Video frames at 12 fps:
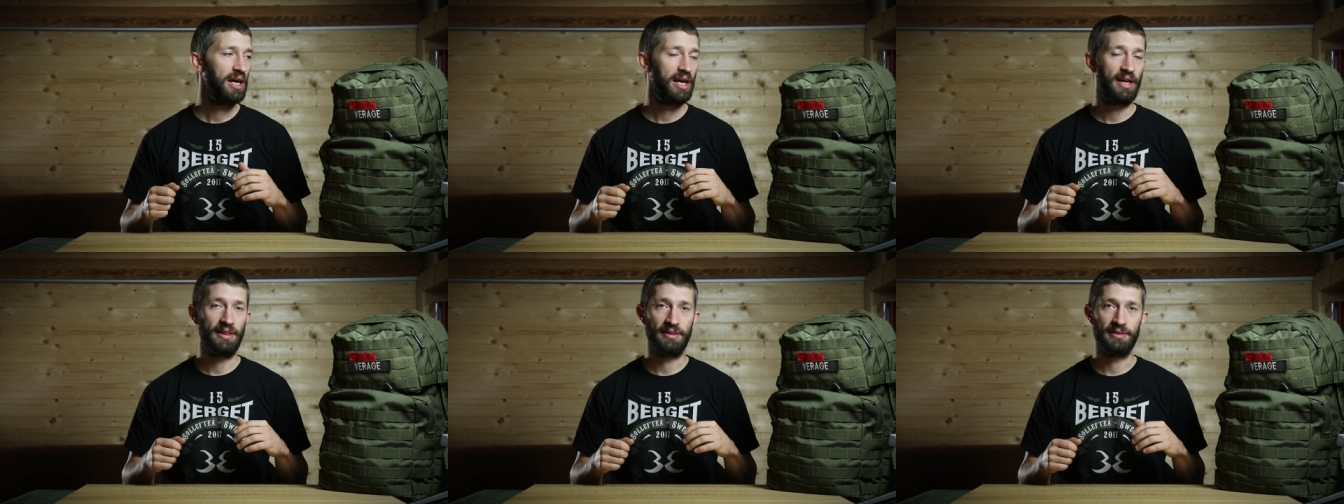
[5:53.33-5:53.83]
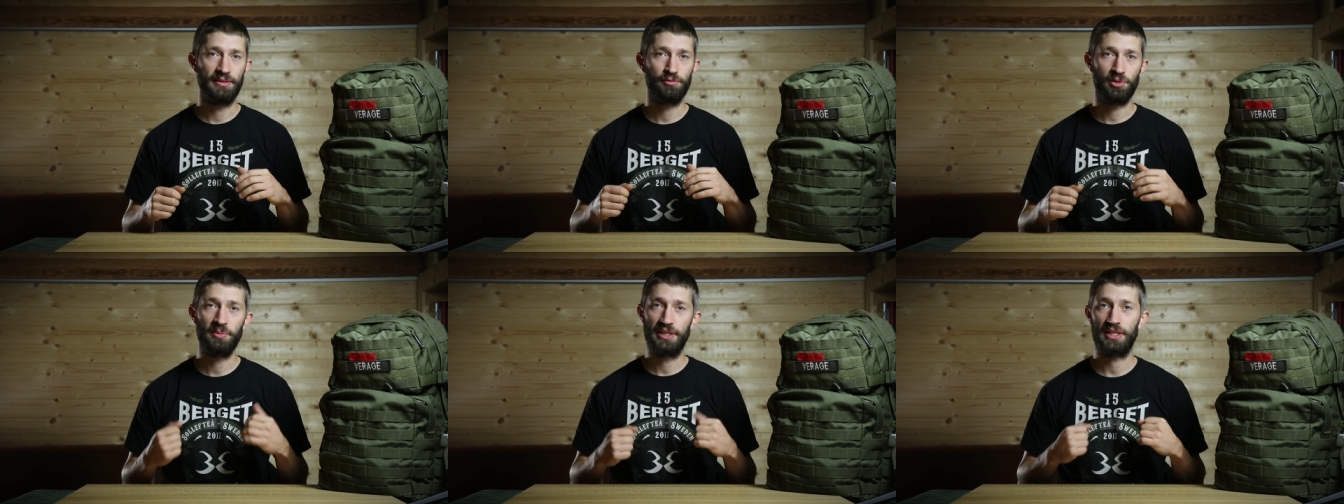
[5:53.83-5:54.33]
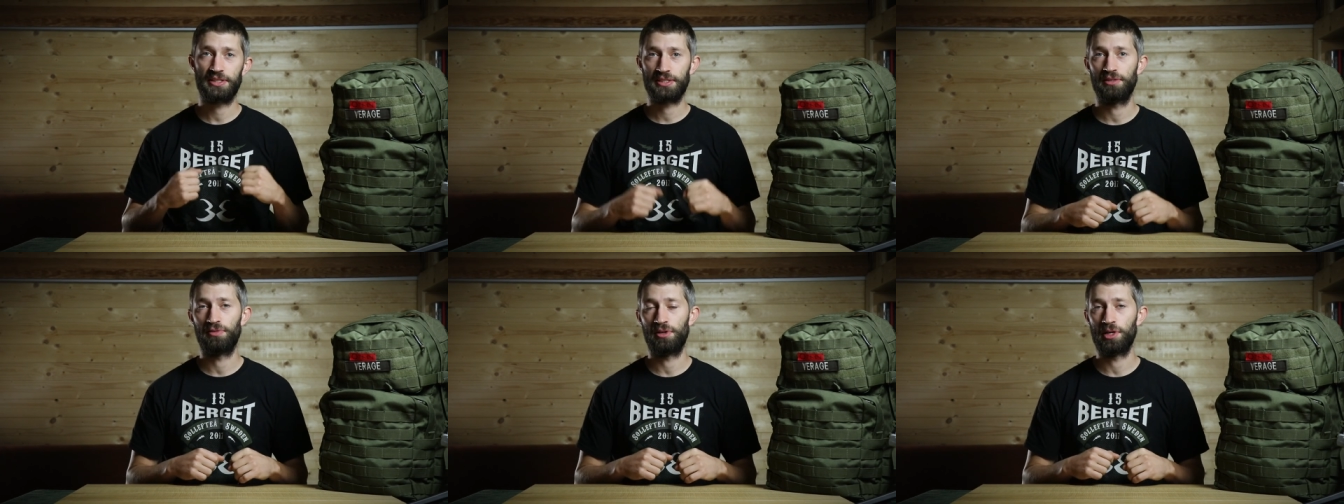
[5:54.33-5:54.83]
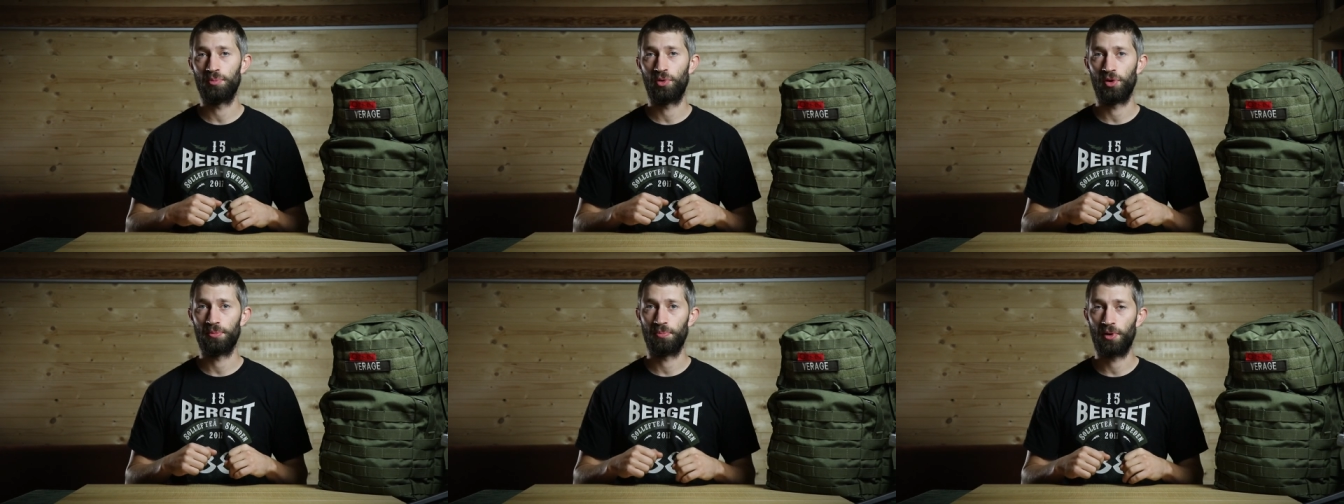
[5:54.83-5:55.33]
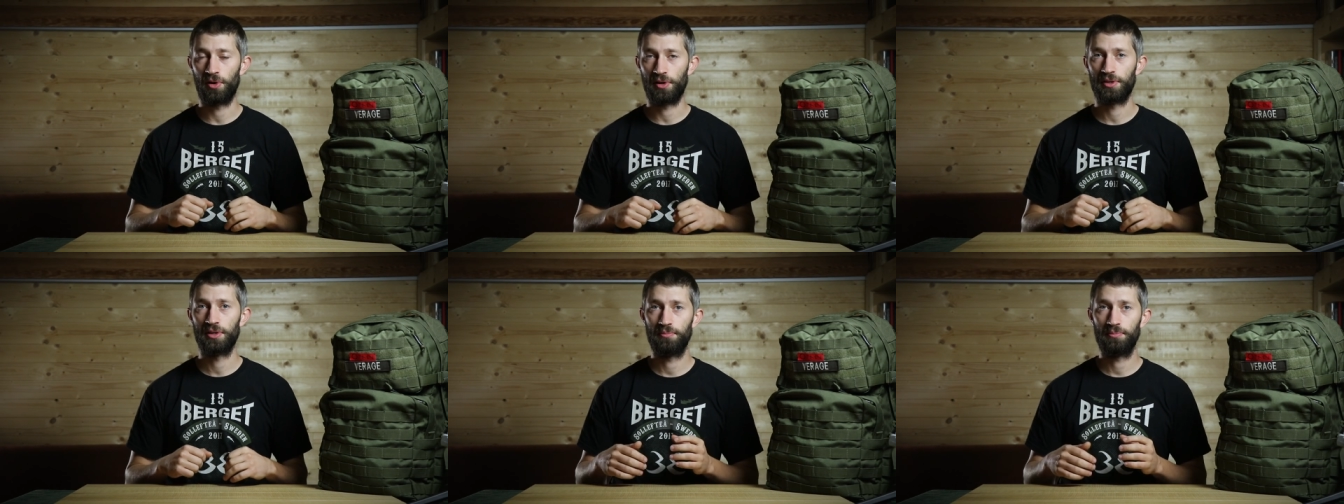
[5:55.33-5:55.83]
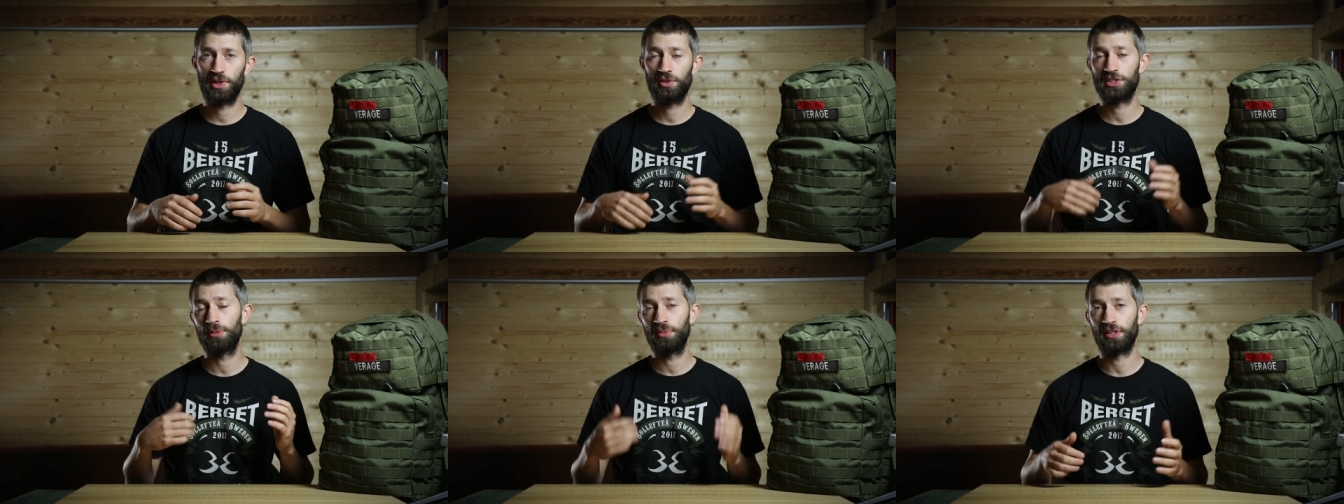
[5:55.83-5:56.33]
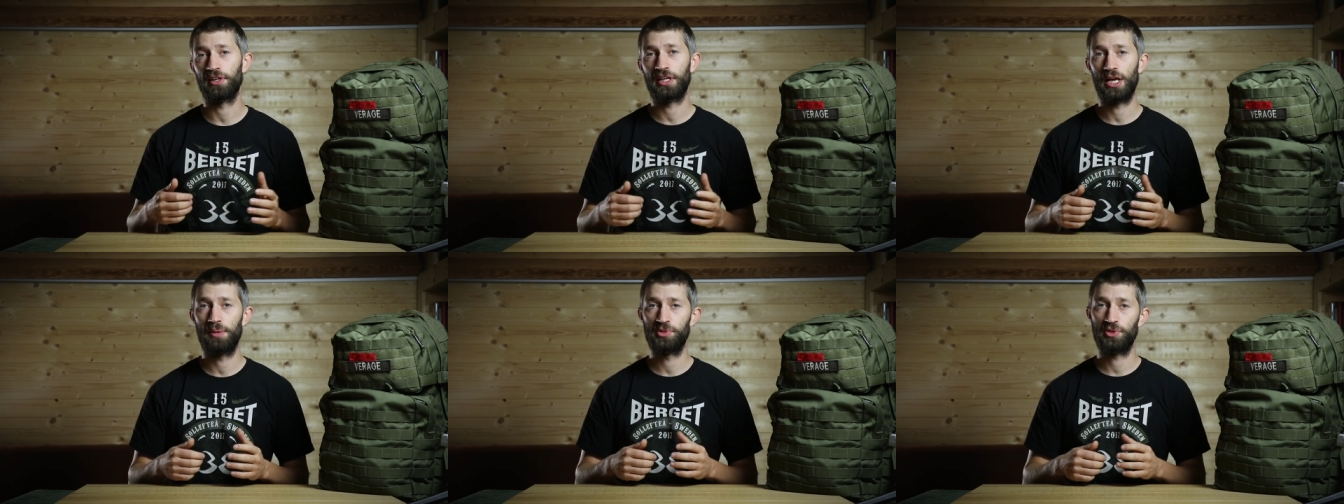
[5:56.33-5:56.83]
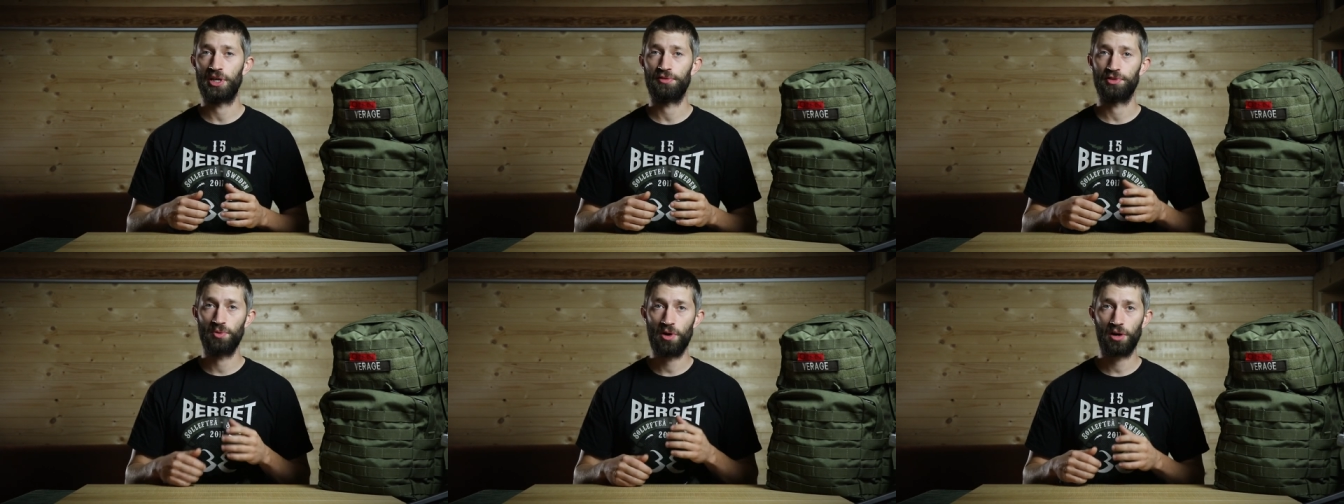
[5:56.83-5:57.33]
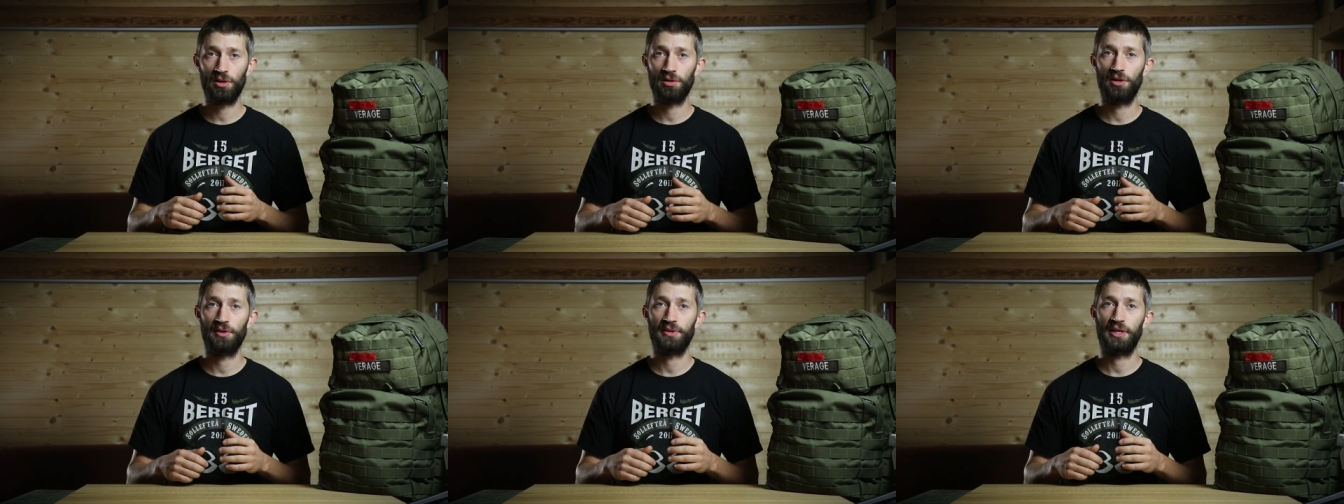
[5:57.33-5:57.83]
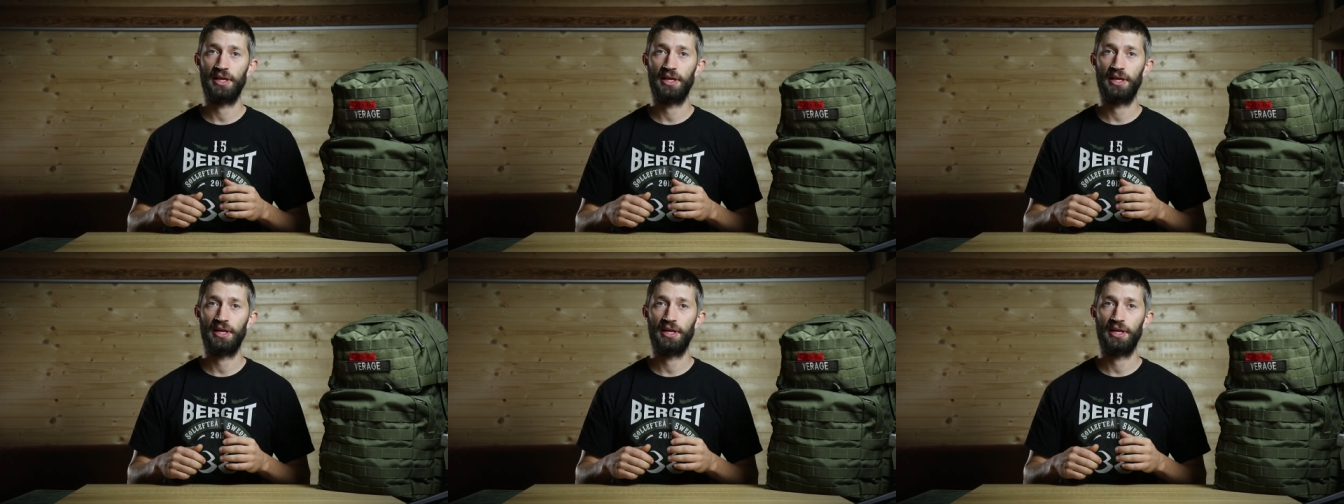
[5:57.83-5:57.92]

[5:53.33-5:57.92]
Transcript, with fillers: And for me, that's a very important part because in the bigger games, you have to walk a lot.